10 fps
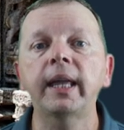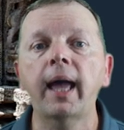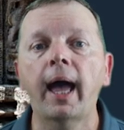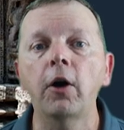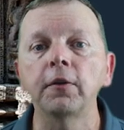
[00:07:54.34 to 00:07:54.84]

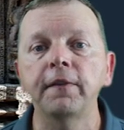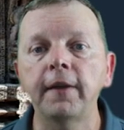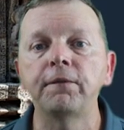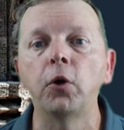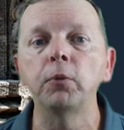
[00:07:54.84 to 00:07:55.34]
the
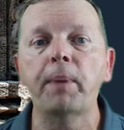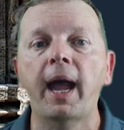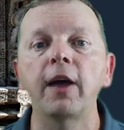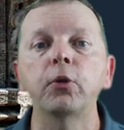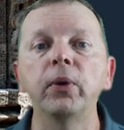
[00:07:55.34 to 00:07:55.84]
Eightfold
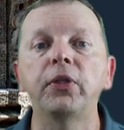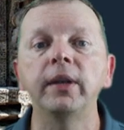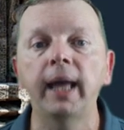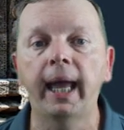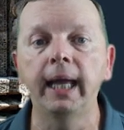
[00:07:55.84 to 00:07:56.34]
Path with
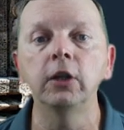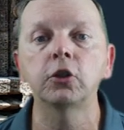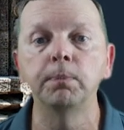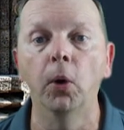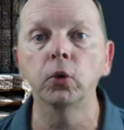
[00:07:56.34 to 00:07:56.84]
an
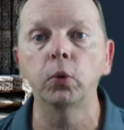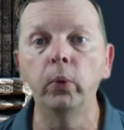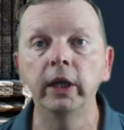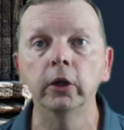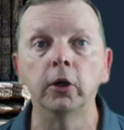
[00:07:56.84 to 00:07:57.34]
eight-spoked
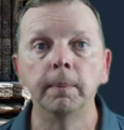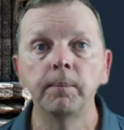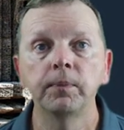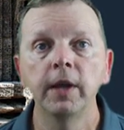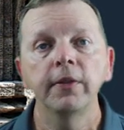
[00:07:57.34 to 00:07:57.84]
wheel.
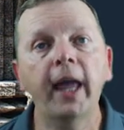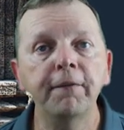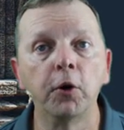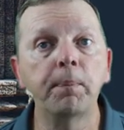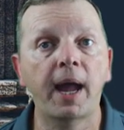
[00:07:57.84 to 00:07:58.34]

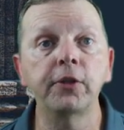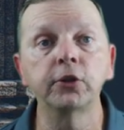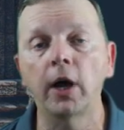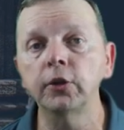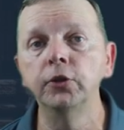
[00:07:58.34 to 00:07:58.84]
The Eightfold Path
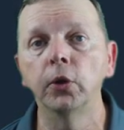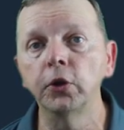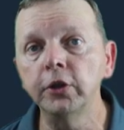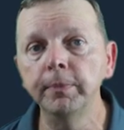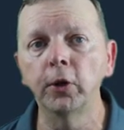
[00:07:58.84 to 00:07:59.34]
is also
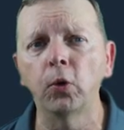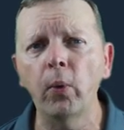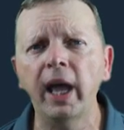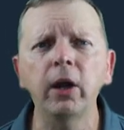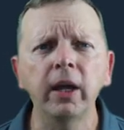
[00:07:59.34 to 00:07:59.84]
known as the middle
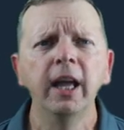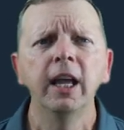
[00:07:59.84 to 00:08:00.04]
way,